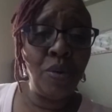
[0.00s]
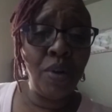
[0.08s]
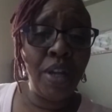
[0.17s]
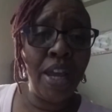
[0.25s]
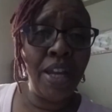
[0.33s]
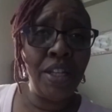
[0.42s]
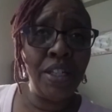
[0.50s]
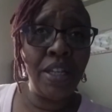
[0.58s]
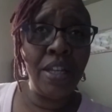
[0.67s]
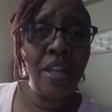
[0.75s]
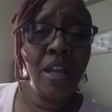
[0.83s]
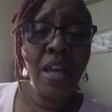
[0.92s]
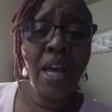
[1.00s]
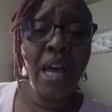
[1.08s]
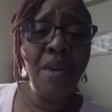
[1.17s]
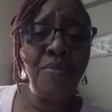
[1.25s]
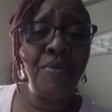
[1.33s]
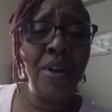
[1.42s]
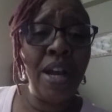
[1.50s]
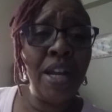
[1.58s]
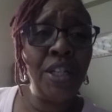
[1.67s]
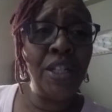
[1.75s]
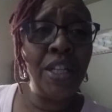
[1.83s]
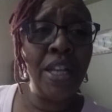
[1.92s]
You're okay?" And she said, "I'm
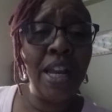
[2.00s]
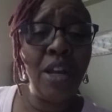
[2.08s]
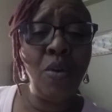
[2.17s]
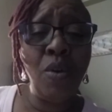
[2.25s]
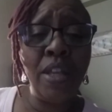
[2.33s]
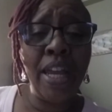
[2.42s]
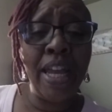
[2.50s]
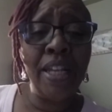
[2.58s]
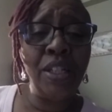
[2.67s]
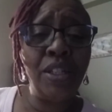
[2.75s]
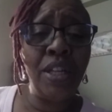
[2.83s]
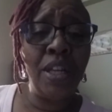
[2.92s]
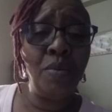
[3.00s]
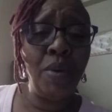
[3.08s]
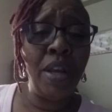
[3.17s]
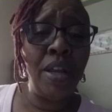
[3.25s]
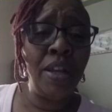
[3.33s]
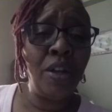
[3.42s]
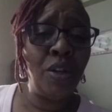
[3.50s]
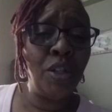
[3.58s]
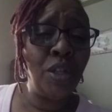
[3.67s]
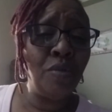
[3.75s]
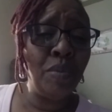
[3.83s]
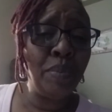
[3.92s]
fine." She said, "I called the agency anyway, and they're going to
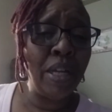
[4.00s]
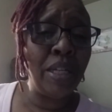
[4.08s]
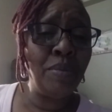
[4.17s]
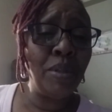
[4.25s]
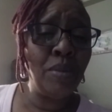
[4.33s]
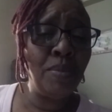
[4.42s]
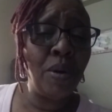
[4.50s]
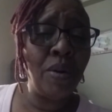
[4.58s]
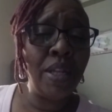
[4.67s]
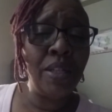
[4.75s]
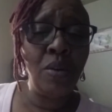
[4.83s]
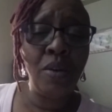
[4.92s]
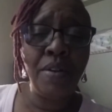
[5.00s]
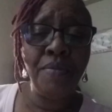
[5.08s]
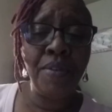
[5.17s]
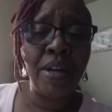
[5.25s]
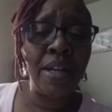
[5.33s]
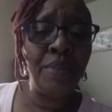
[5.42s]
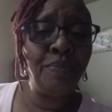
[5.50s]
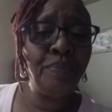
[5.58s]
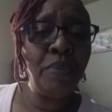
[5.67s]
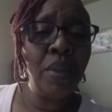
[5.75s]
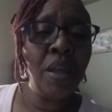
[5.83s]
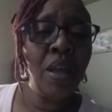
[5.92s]
send a replacement tomorrow." I said, "Okay, fine."
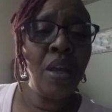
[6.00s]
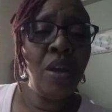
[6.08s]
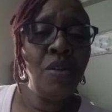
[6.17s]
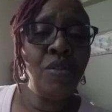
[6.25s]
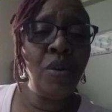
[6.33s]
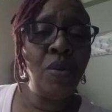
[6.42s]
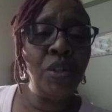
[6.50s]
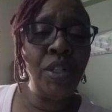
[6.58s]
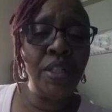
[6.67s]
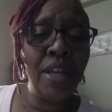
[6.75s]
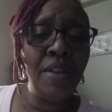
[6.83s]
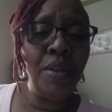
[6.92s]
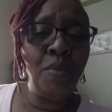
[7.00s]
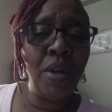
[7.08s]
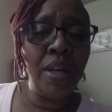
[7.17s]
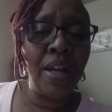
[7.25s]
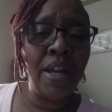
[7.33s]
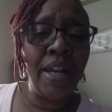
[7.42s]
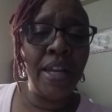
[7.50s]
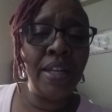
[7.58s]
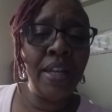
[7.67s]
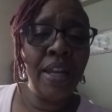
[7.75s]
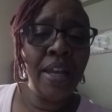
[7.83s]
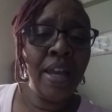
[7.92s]
So she stayed there one night,
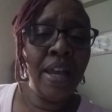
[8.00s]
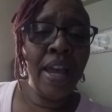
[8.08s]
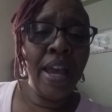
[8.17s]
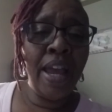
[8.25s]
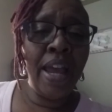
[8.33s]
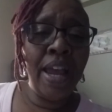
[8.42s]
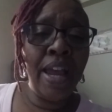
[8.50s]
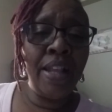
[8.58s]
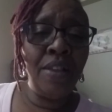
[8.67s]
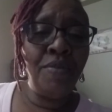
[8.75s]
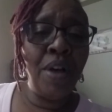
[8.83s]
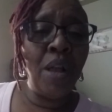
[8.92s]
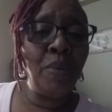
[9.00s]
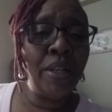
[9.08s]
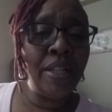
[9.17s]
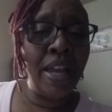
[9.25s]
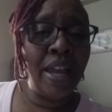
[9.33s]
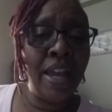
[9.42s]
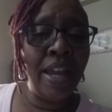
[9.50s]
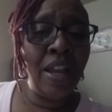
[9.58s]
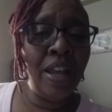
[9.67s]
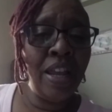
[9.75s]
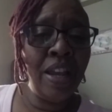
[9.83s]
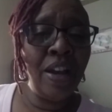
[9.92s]
and the following
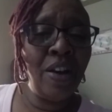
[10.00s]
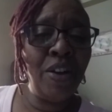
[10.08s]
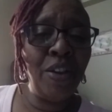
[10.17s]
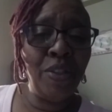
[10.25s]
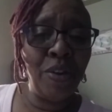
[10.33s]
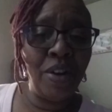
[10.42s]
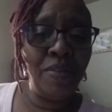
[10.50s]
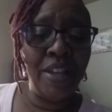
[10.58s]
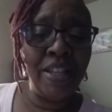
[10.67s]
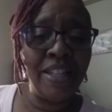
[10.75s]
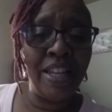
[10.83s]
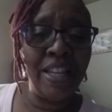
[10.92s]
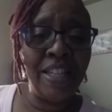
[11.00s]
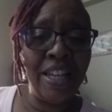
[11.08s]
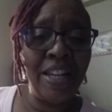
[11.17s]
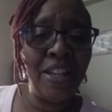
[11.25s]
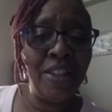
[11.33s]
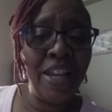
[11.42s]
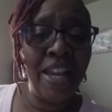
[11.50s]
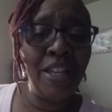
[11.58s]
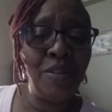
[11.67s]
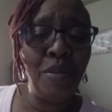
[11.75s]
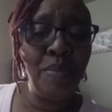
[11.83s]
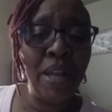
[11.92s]
day, on the 30th, they sent another
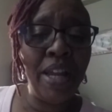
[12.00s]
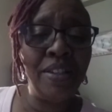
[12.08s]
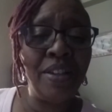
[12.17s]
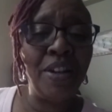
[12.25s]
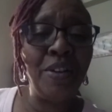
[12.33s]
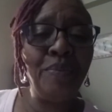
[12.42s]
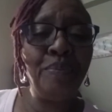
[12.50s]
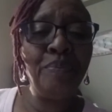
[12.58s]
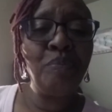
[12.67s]
aide to replace her.